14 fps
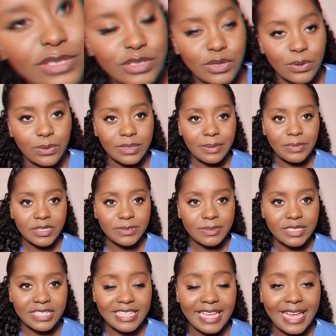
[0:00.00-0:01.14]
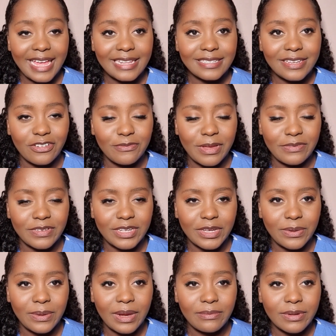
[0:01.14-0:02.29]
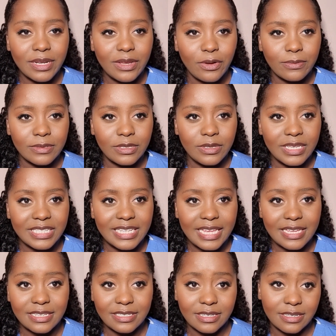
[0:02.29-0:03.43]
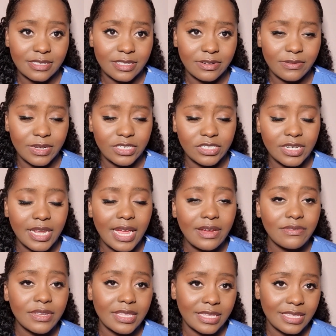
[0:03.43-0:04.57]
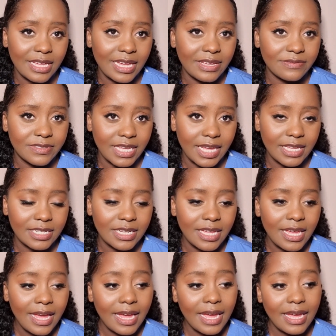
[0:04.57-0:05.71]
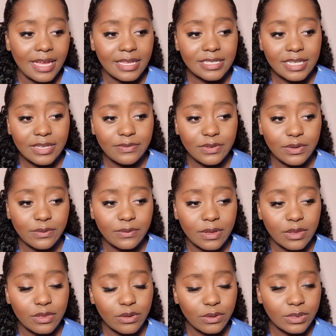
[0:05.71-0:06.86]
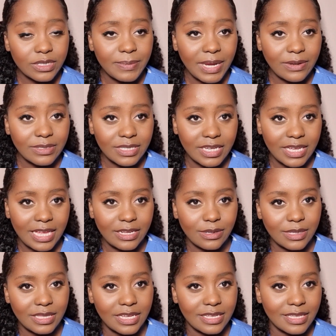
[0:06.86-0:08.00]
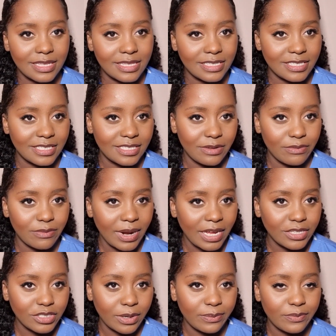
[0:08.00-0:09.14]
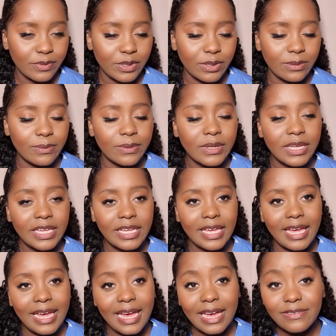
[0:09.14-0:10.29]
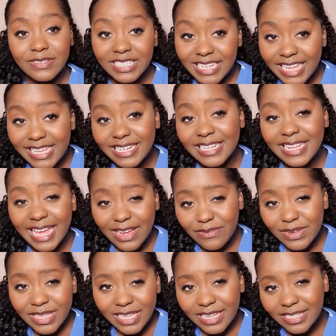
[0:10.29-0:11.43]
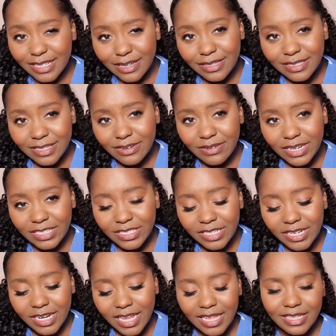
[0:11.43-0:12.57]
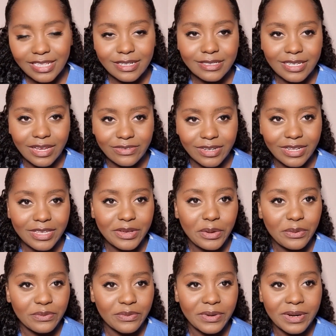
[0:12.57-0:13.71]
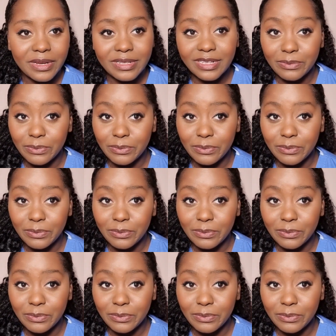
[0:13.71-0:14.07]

So that brings me to the end of my video. I really hope that you can take into consideration everything that I've said. And if you've thought about it and you think that this is the right job for you, after taking everything into consideration, then definitely go for it